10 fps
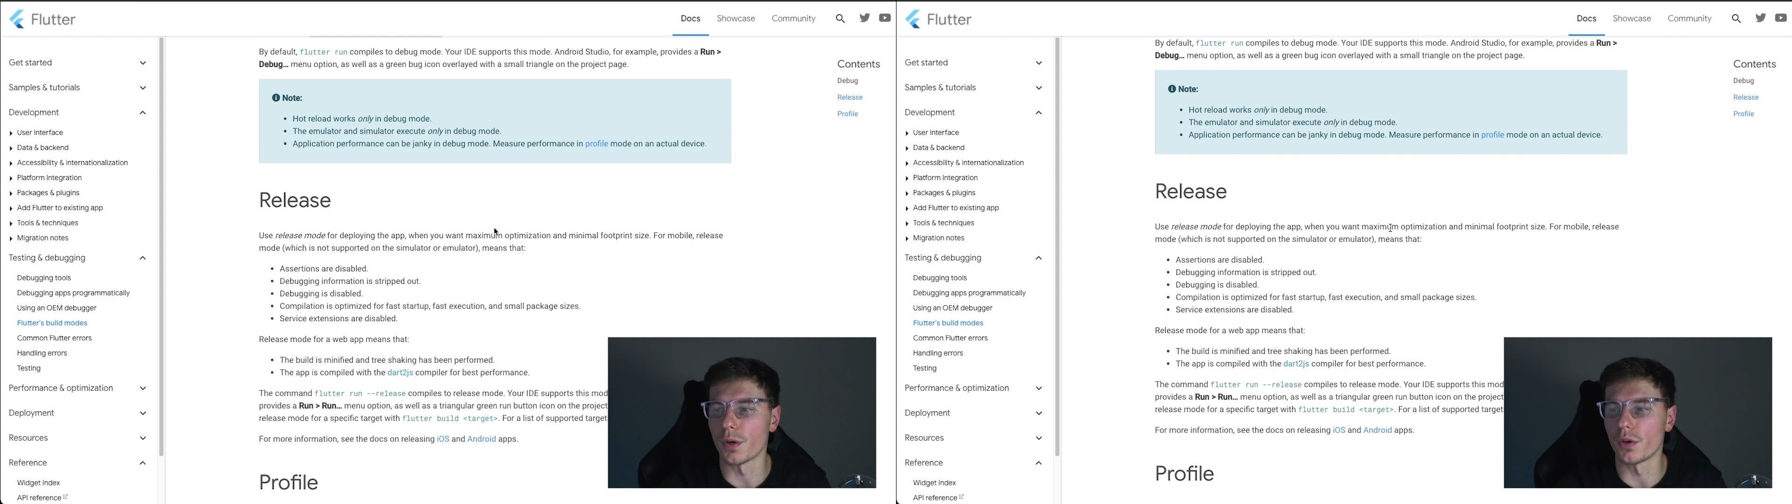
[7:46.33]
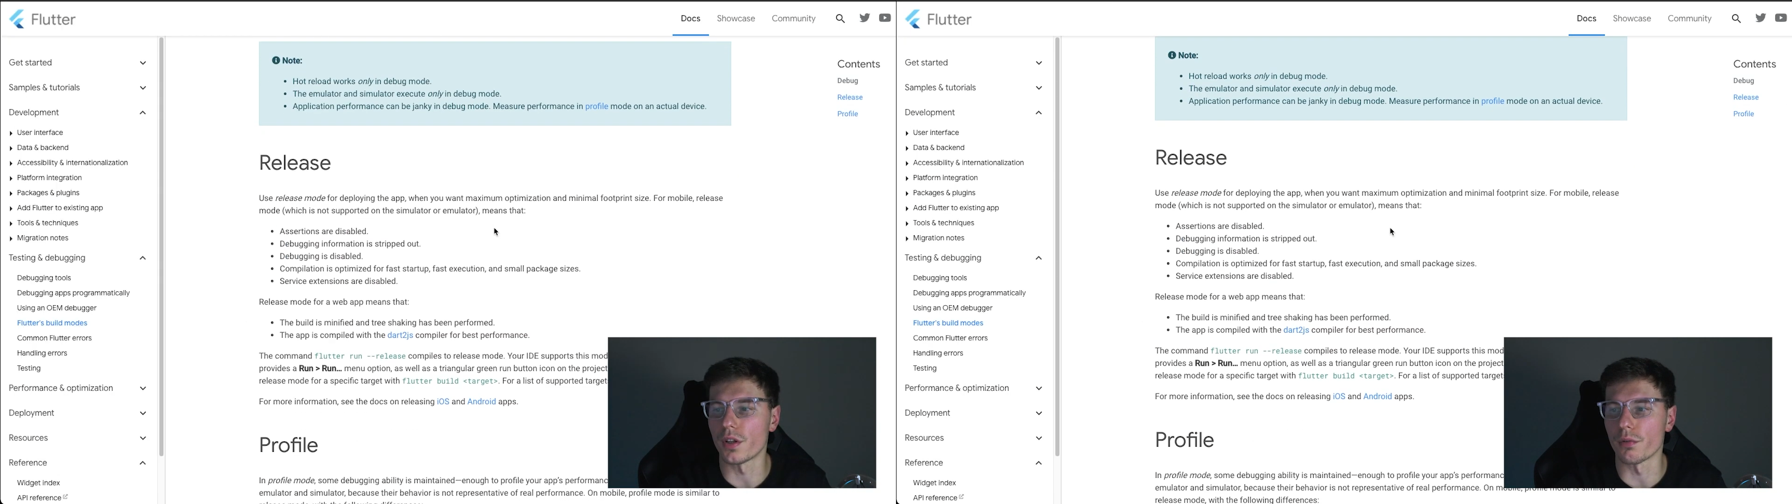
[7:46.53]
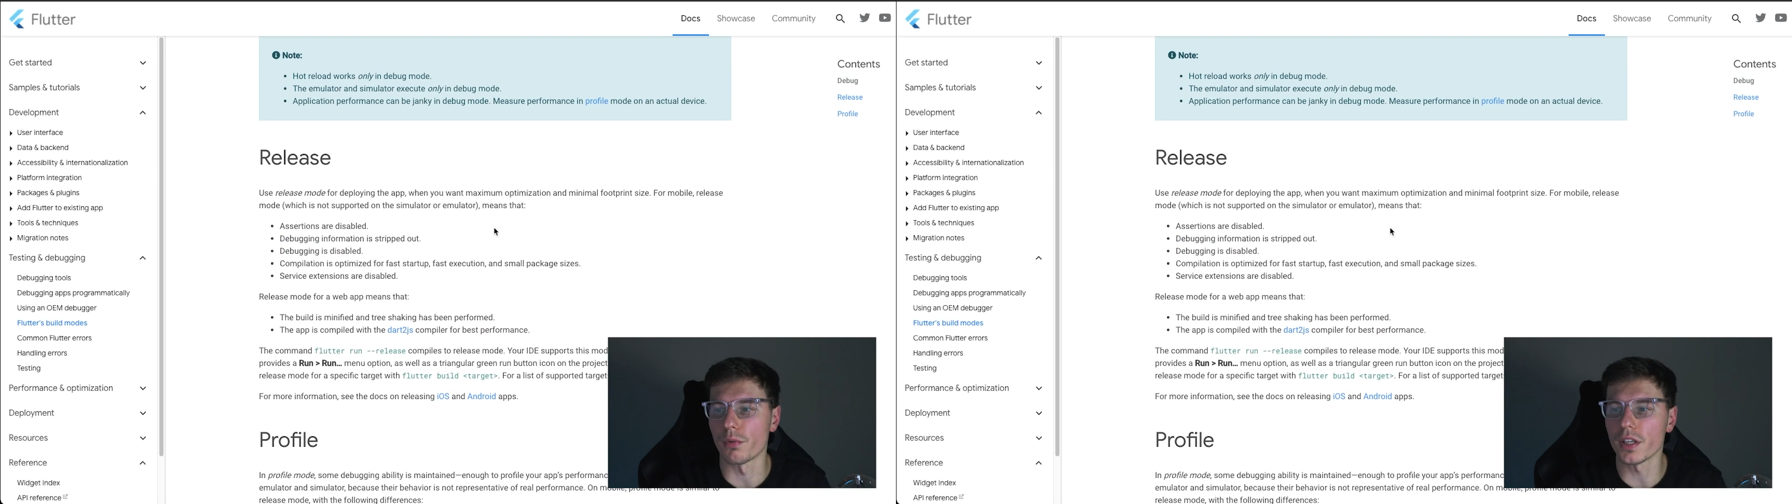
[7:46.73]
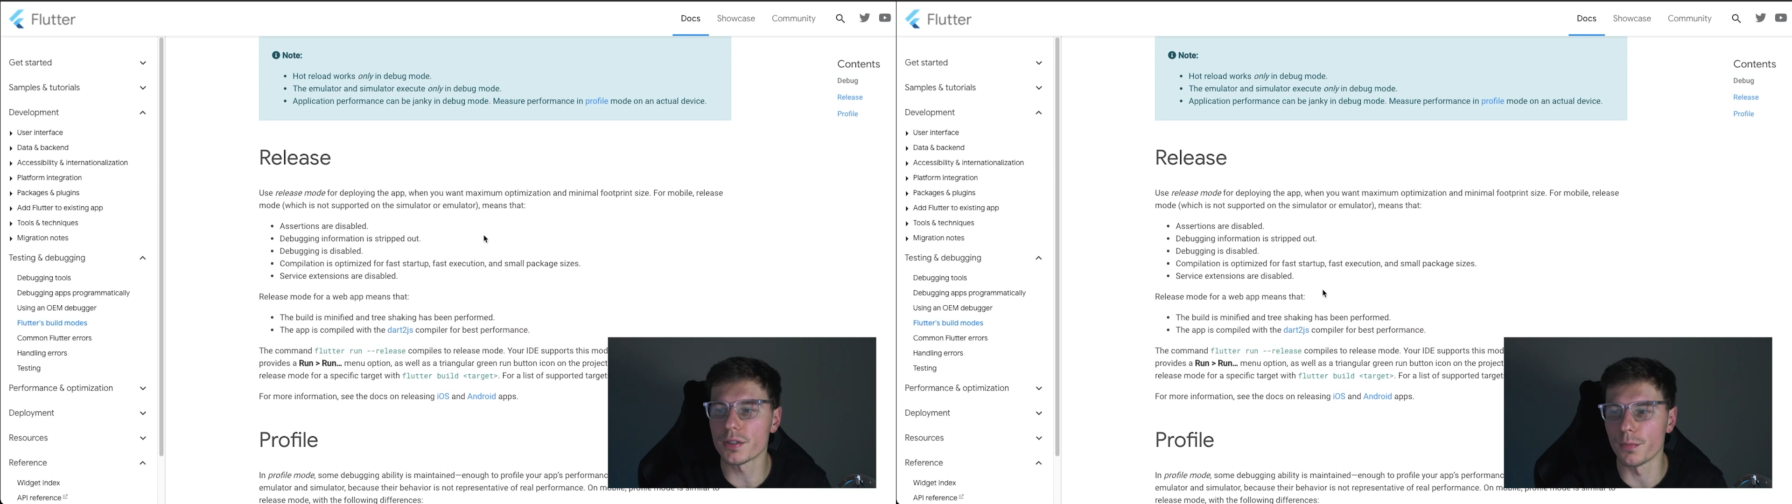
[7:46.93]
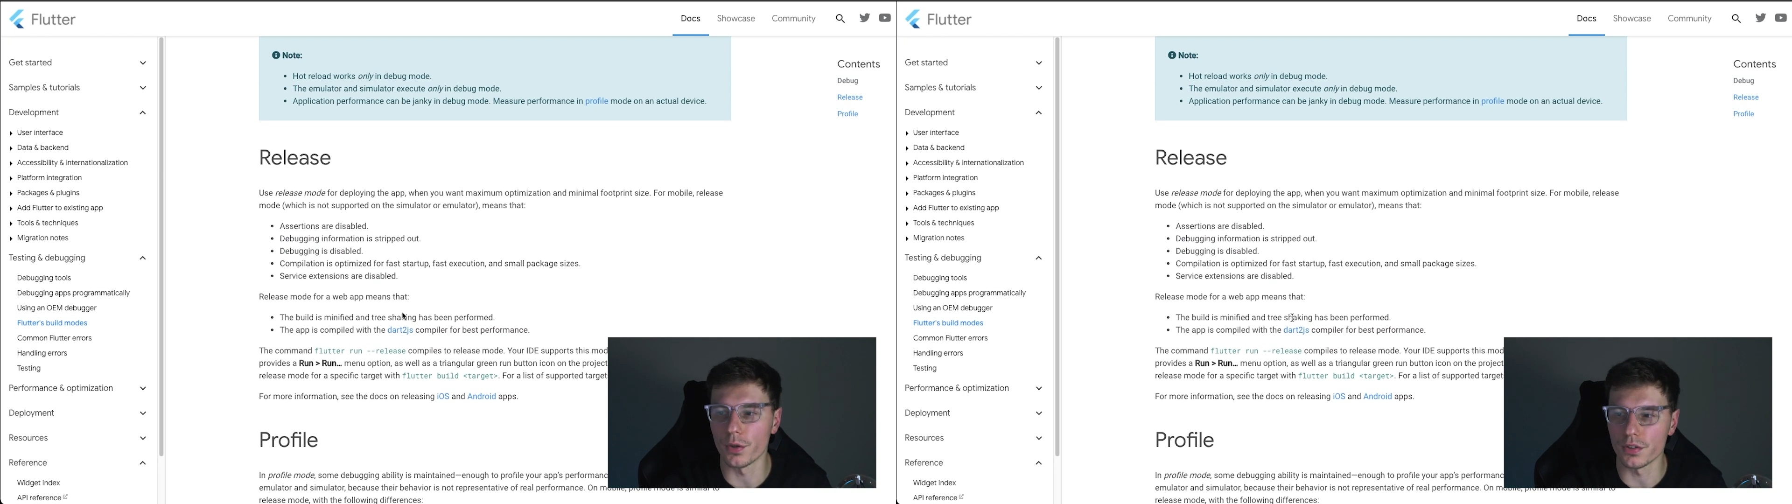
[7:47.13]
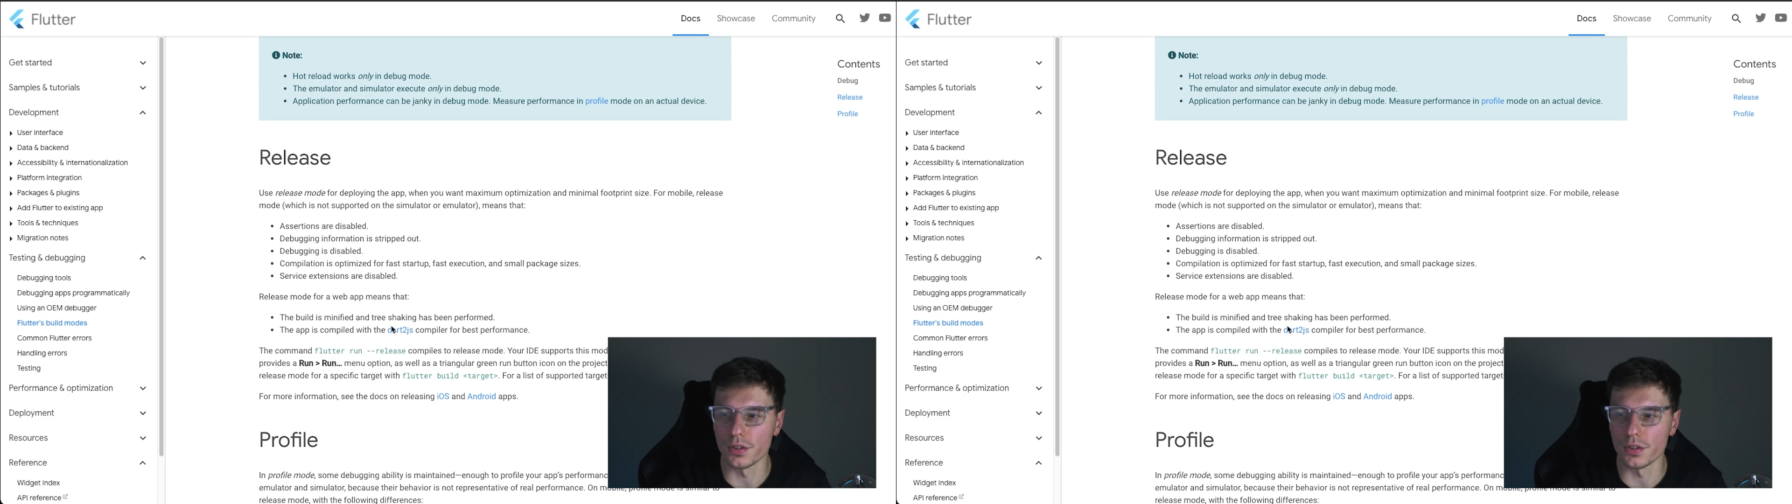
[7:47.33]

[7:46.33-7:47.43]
If we go to the release mode,